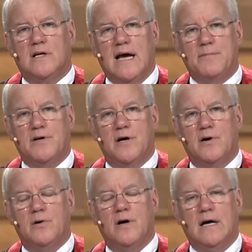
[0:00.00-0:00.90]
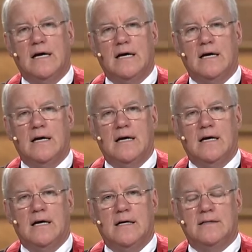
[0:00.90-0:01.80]
time ago
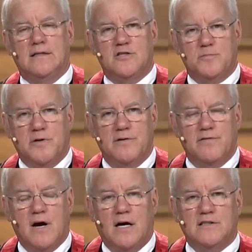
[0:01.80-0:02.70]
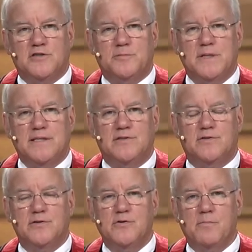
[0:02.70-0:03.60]
that the Spirit of God speaks
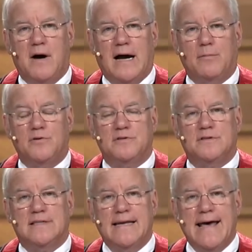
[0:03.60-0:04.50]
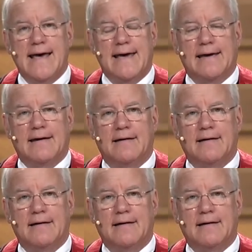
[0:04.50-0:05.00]
through the Bible today.